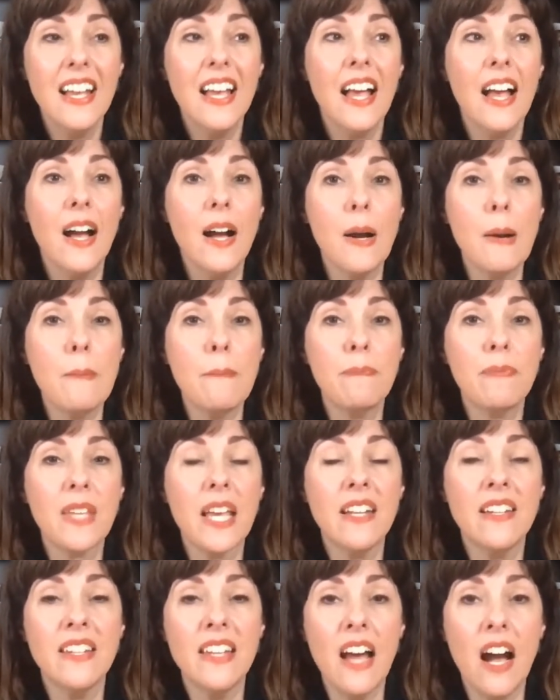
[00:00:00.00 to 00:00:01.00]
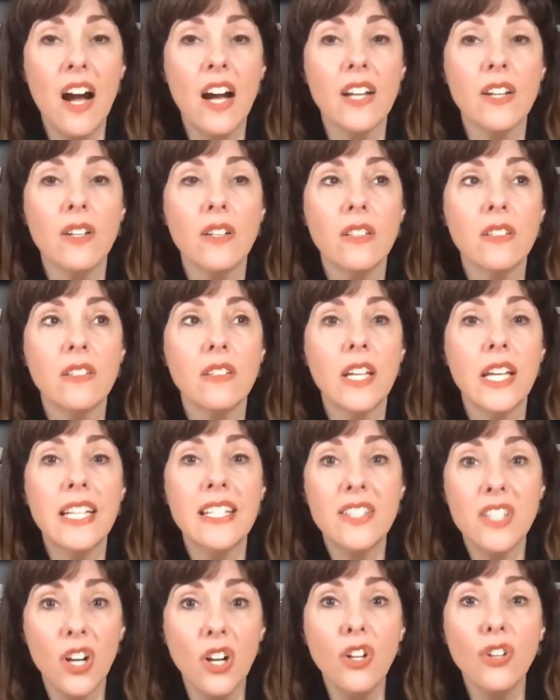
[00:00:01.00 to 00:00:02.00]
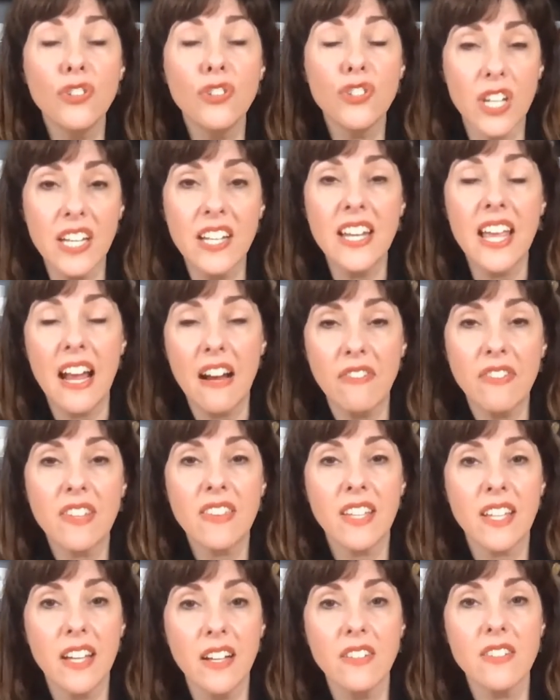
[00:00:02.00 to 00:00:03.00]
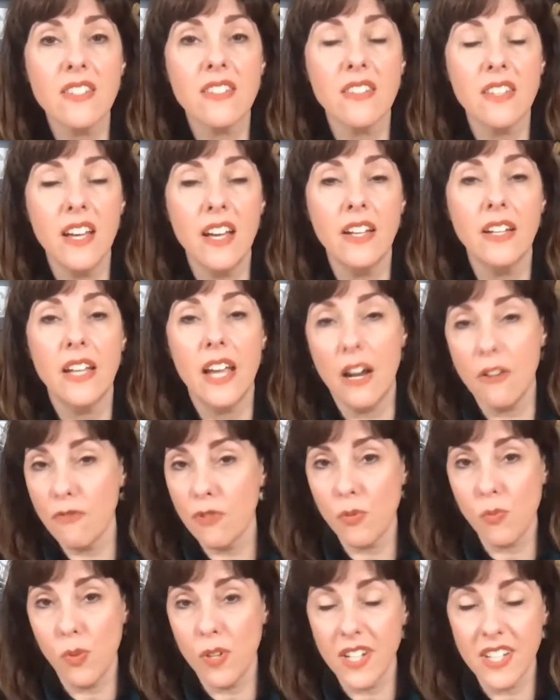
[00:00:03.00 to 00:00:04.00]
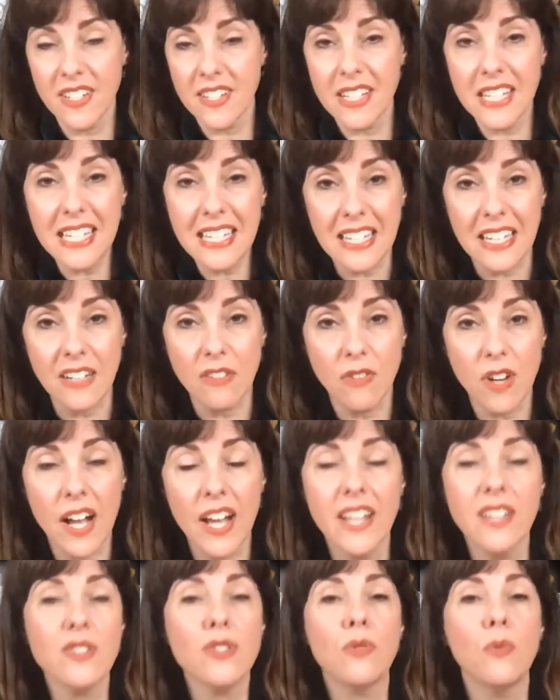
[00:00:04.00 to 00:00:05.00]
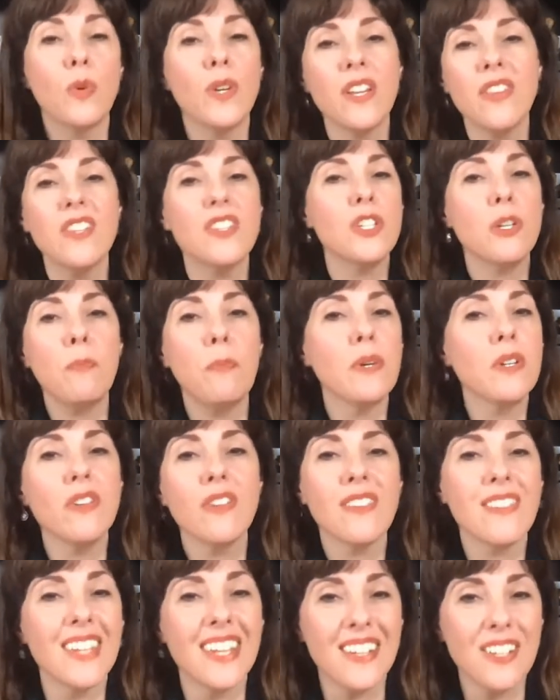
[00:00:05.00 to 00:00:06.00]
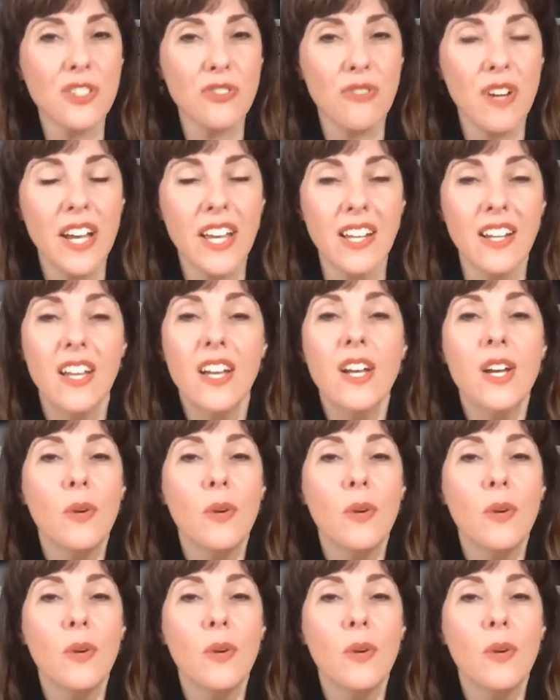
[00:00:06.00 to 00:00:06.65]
and not indulge in everything else that everyone is eating, right? So what are the typical things, right?